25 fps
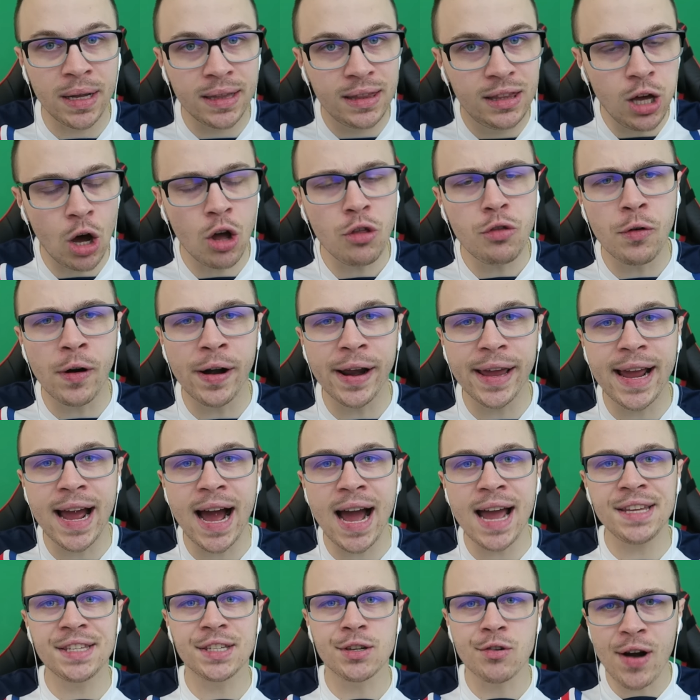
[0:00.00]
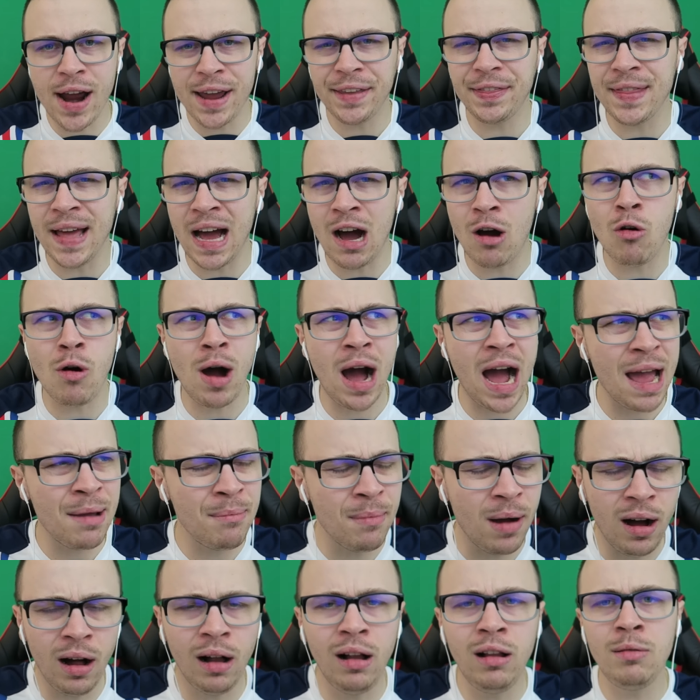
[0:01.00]
But don't worry, guys, right now
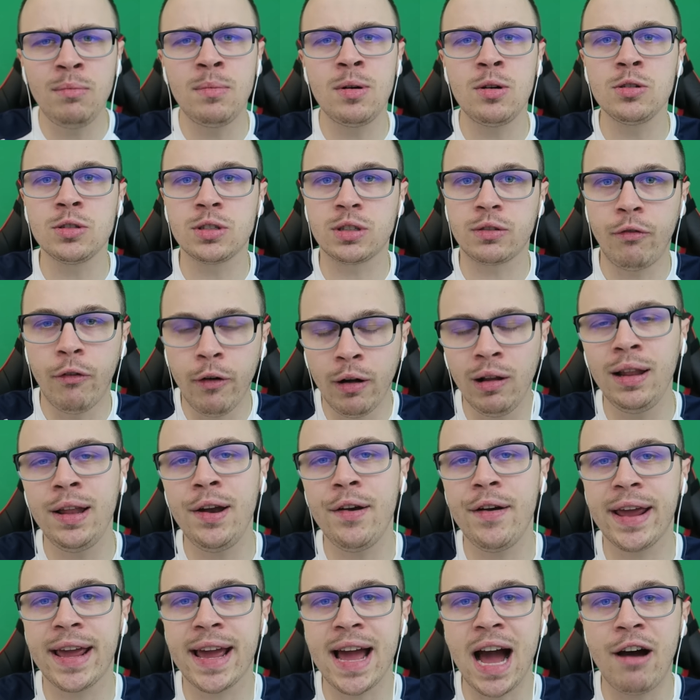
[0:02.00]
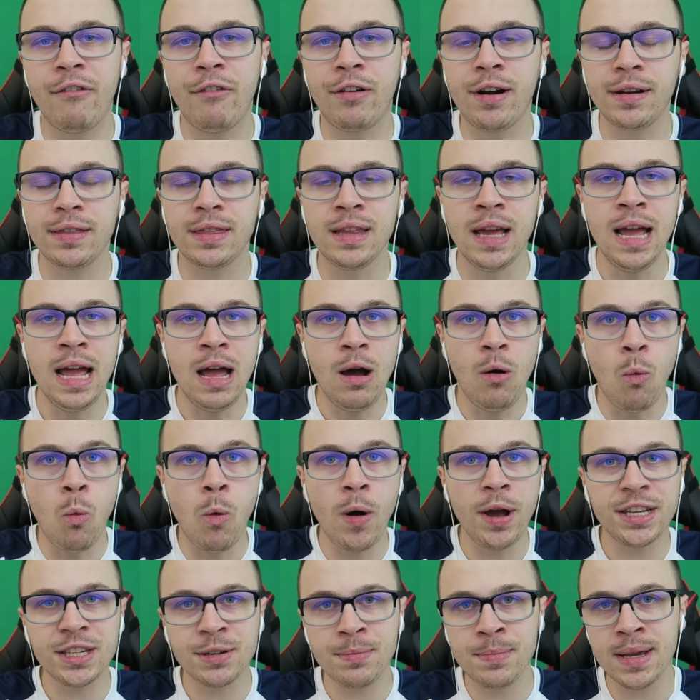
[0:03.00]
I'm almost fully recovered,
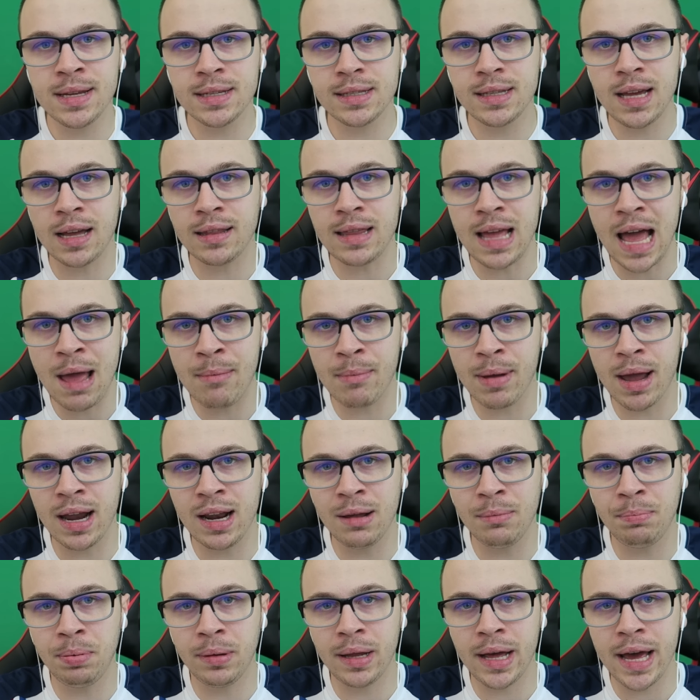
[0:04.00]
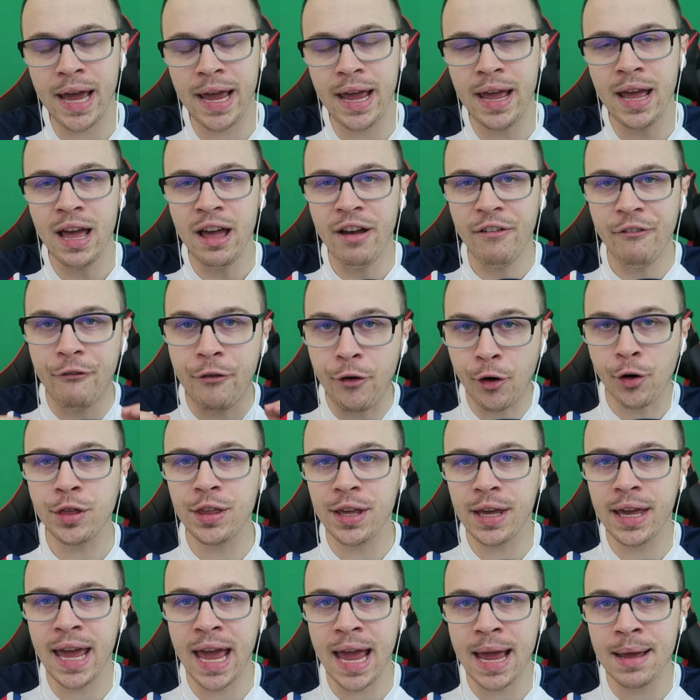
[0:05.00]
which means that I'm gonna play
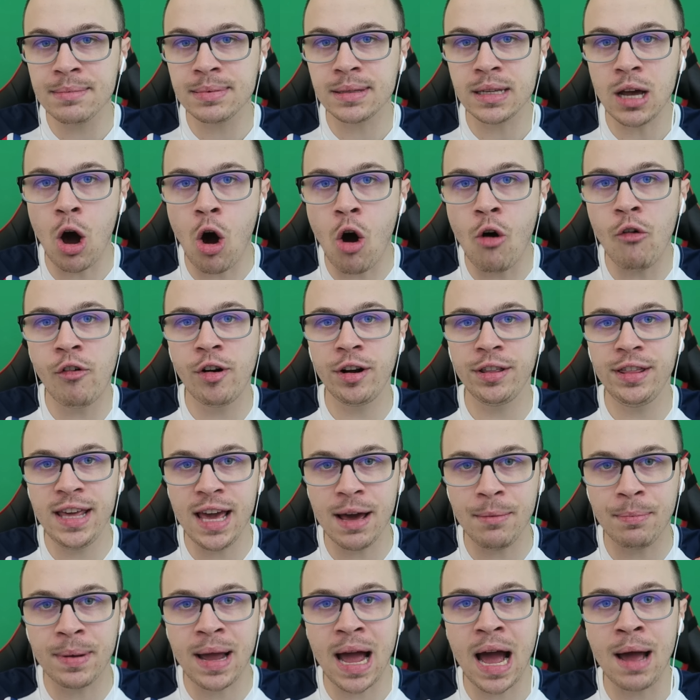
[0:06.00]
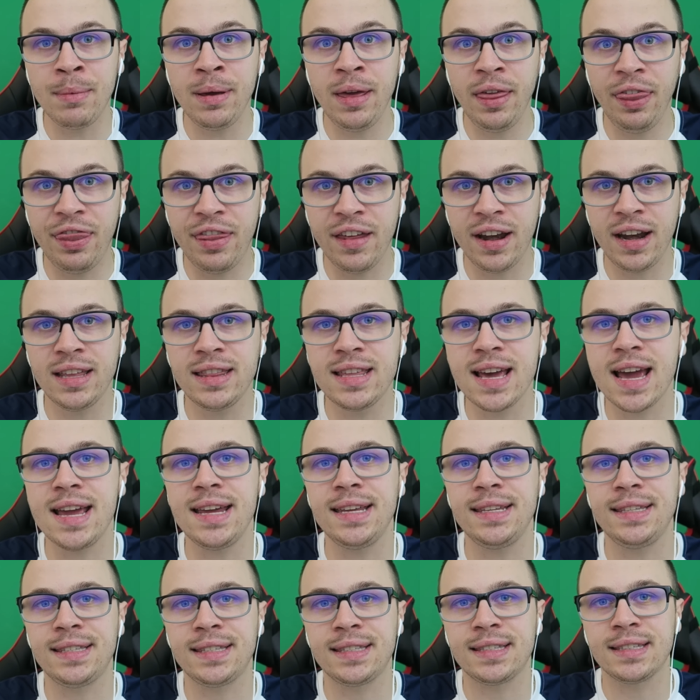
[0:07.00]
40 games over the upcoming 3
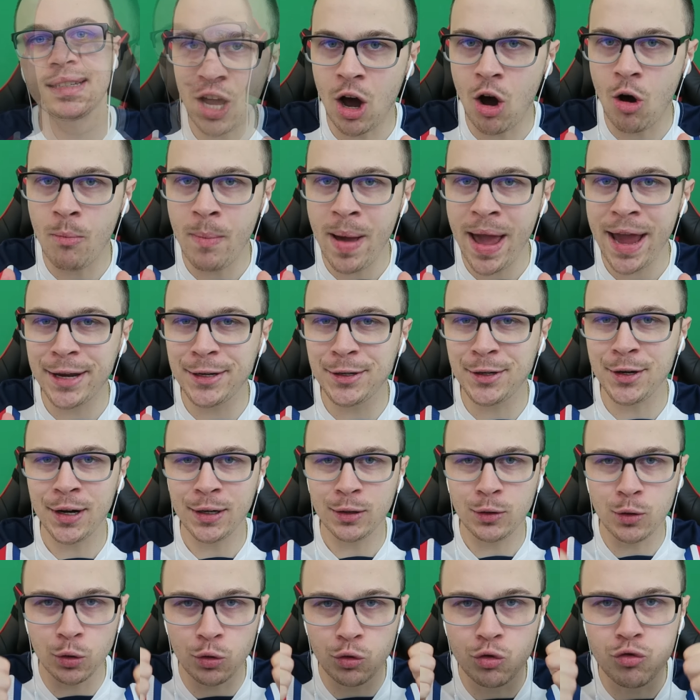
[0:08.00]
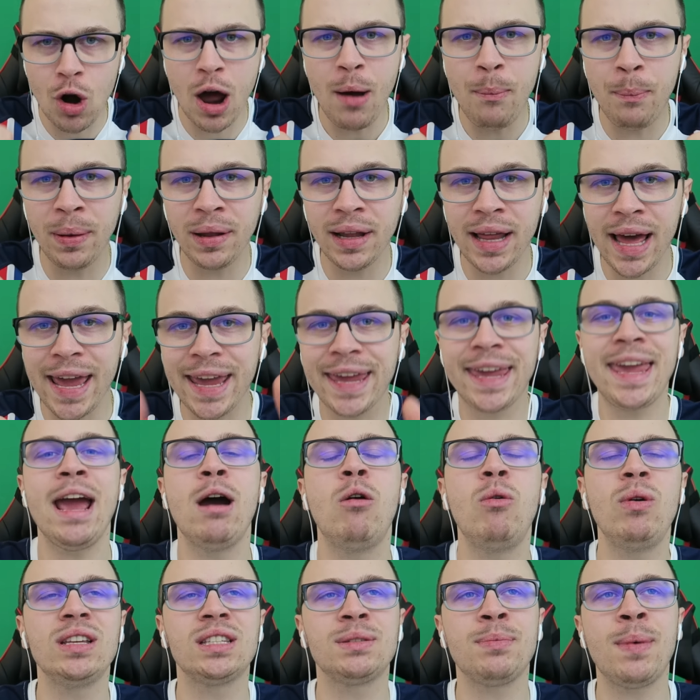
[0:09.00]
days. So make sure to drop a like,
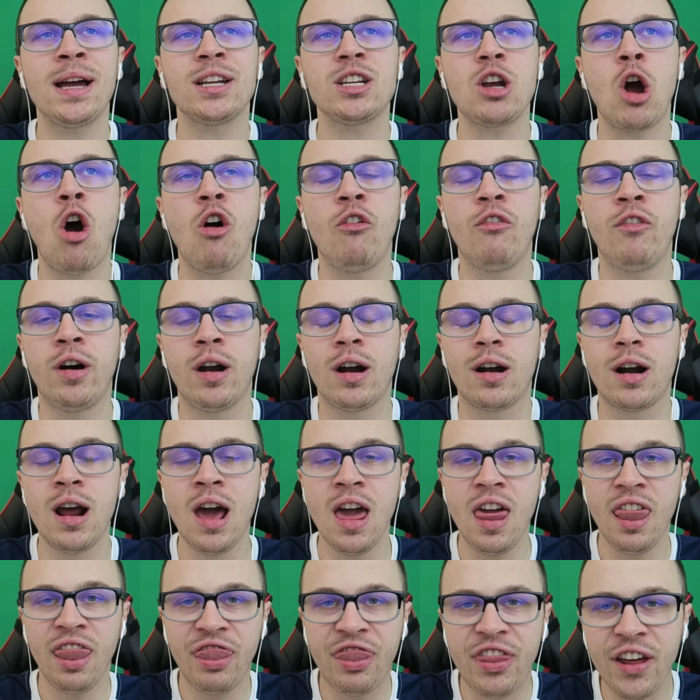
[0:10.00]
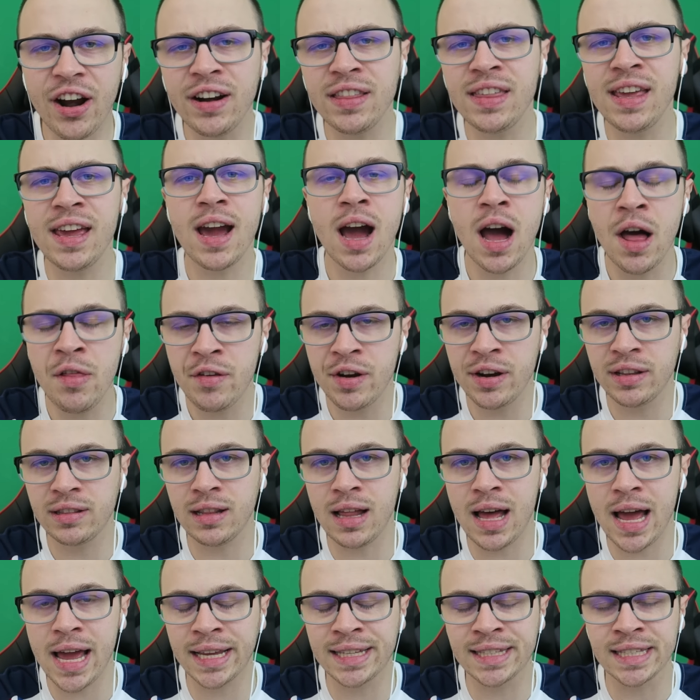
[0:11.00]
can we smash over 1300
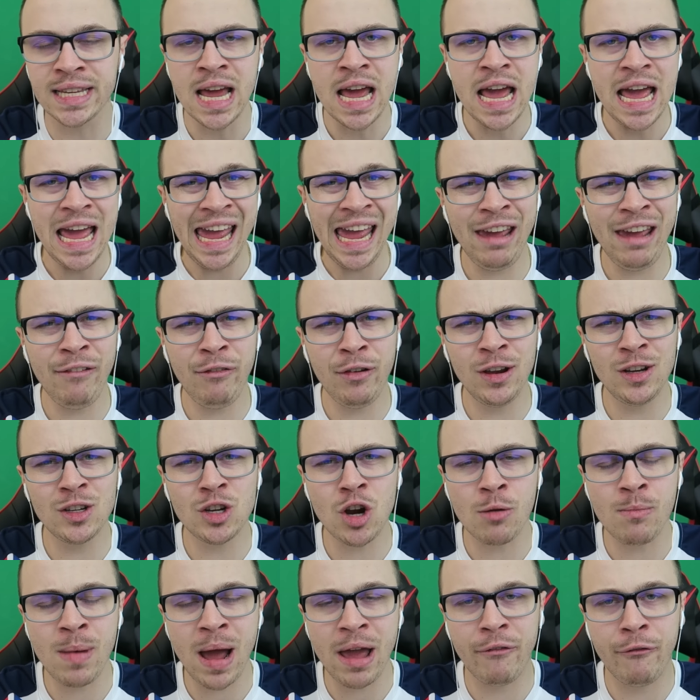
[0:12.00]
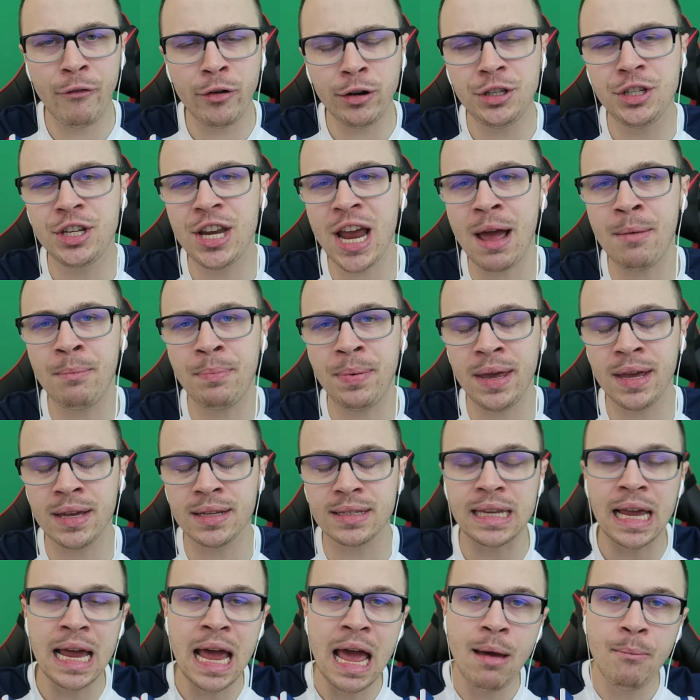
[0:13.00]
likes if you enjoy my Food
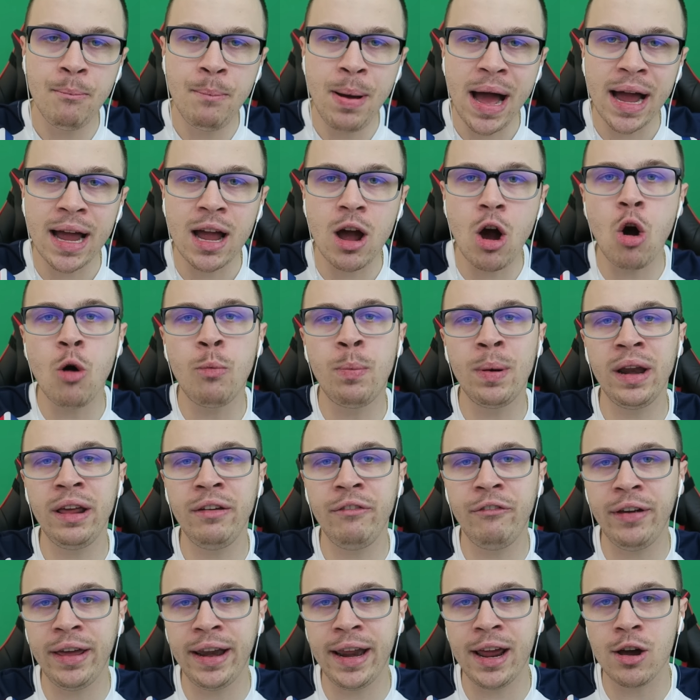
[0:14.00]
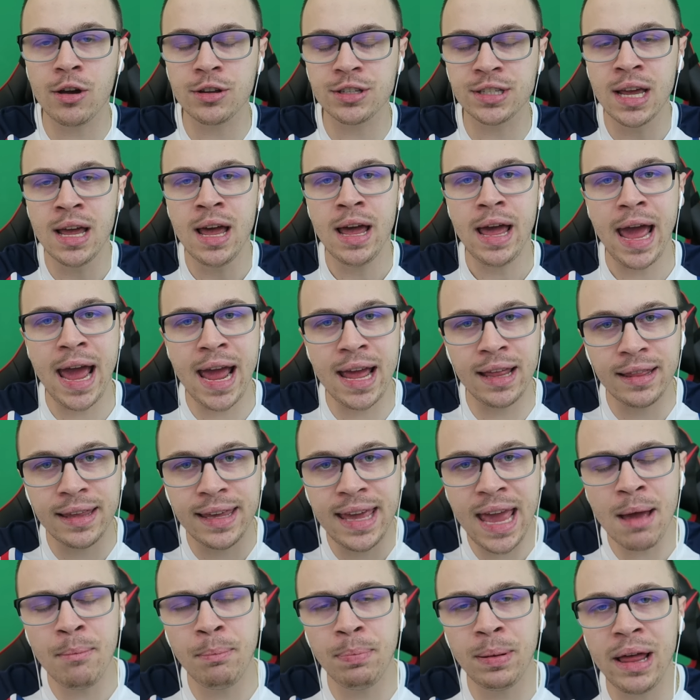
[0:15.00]
Champions pack opening videos
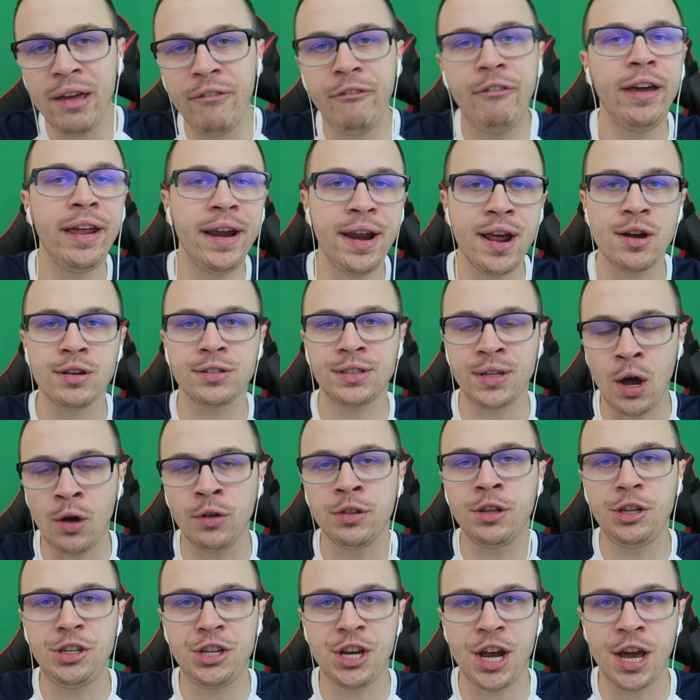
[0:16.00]
and gameplay videos on the